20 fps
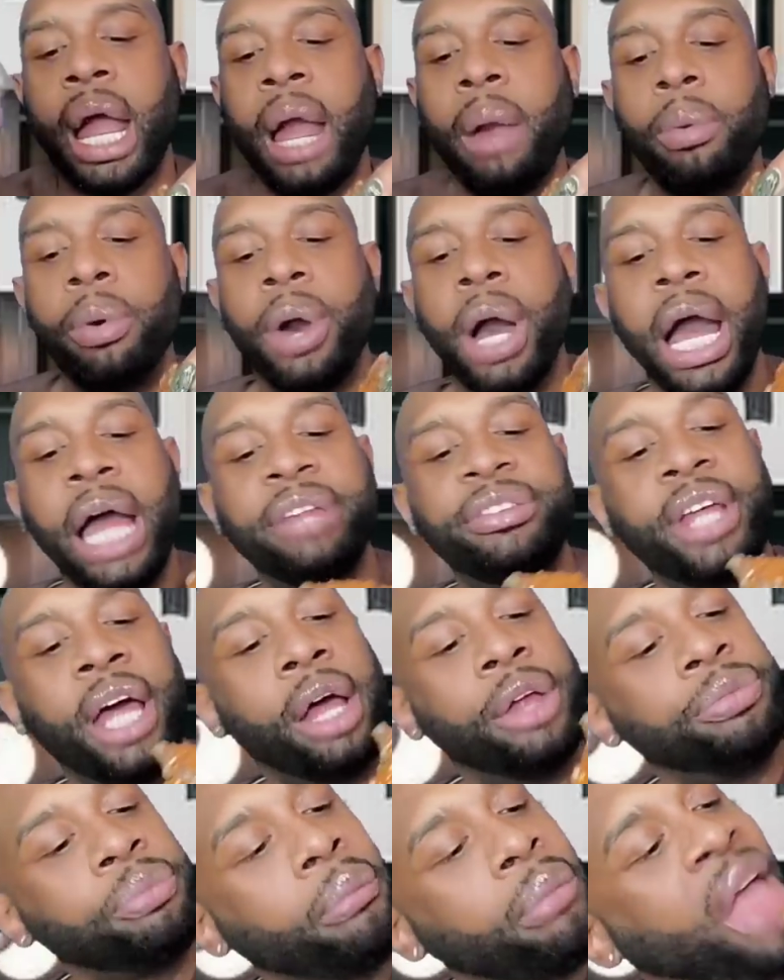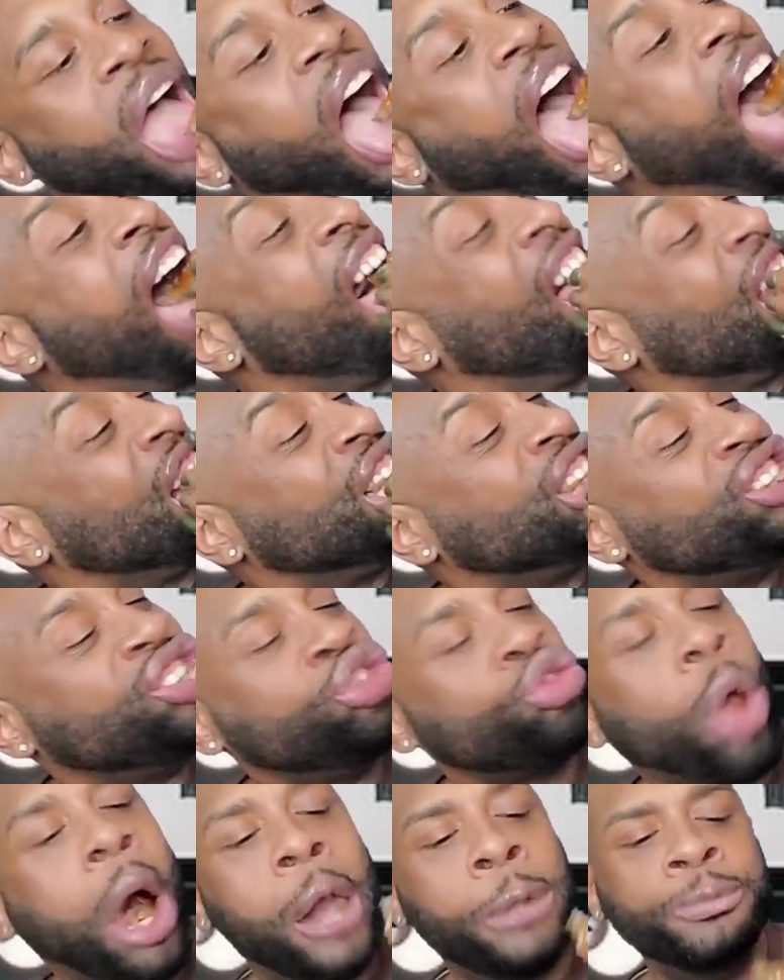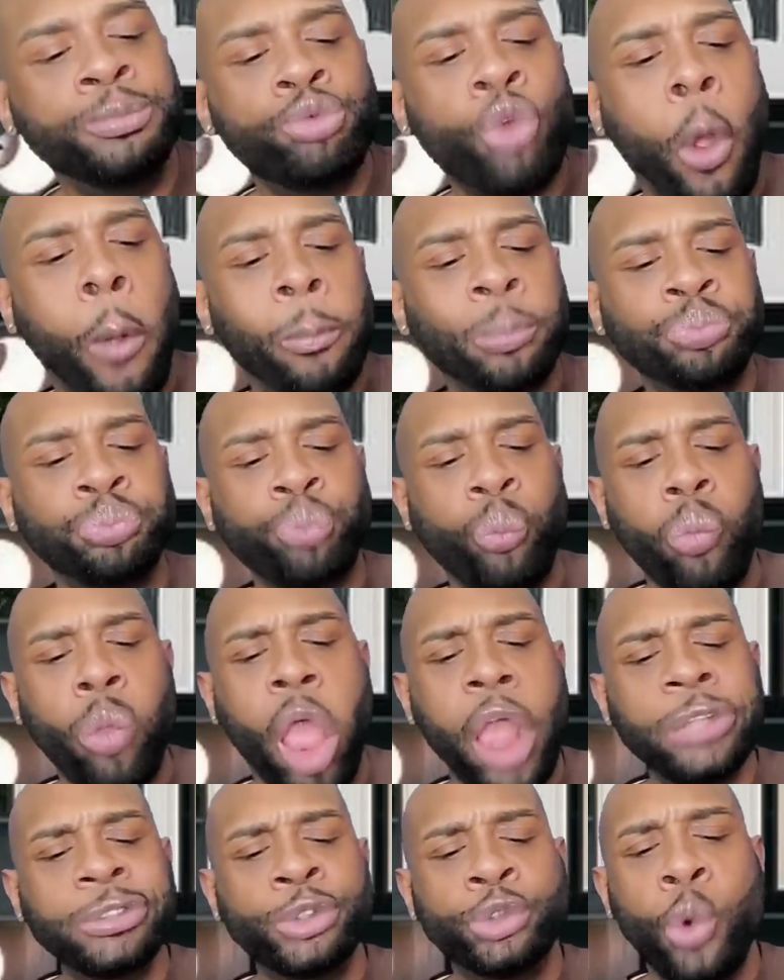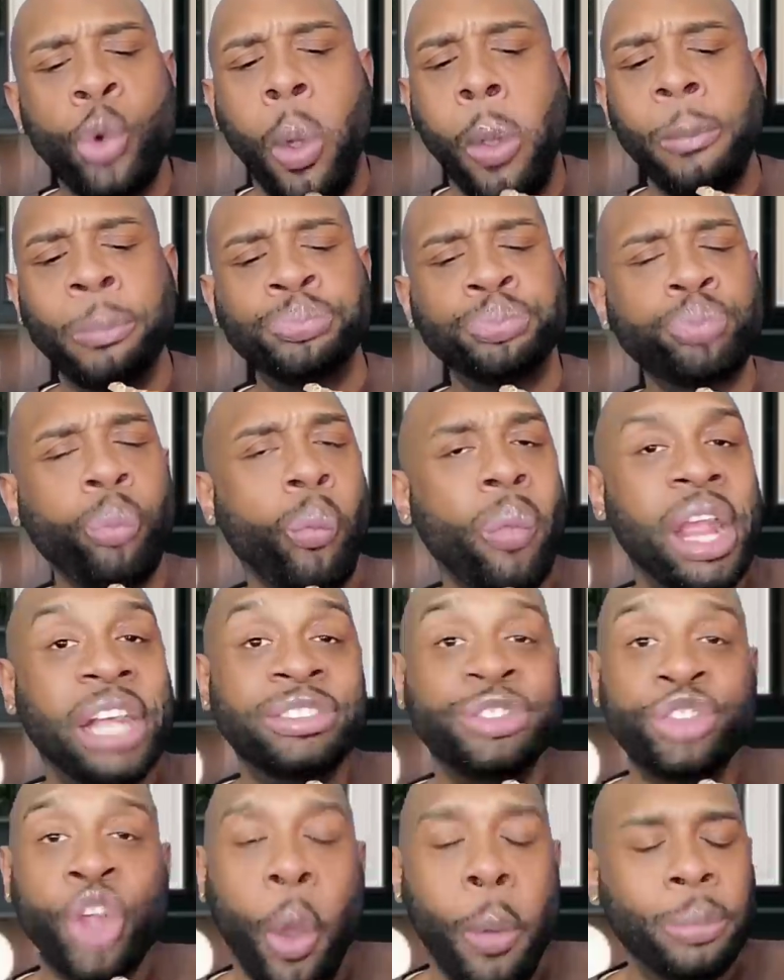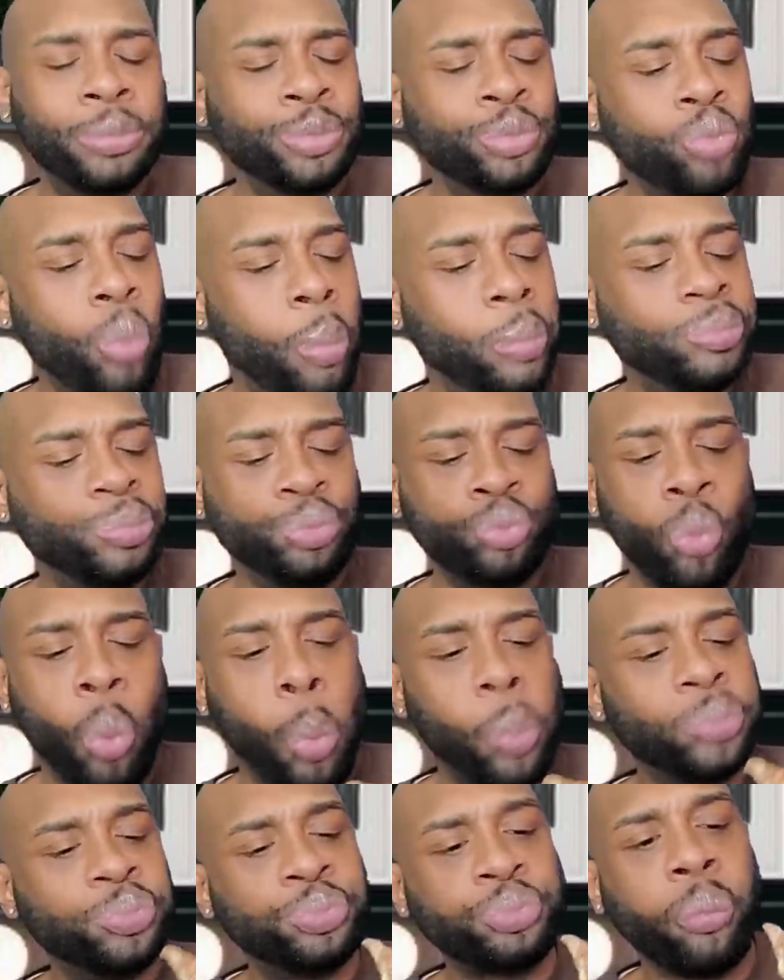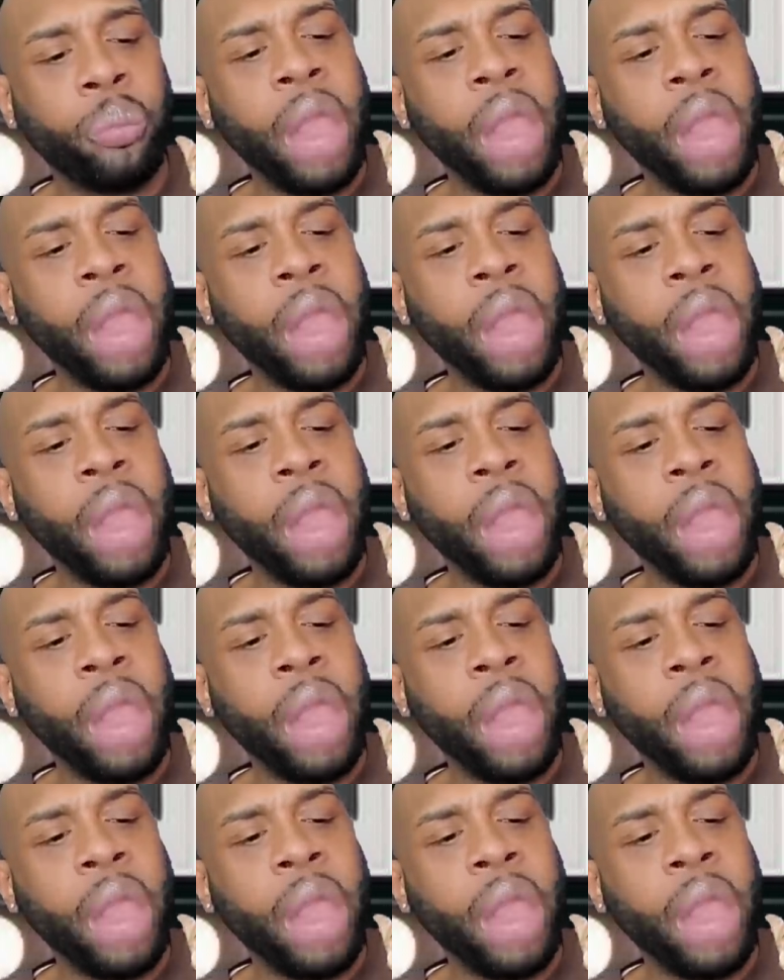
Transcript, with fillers: I want hot sauce. Mmm. Mmm. Mmm.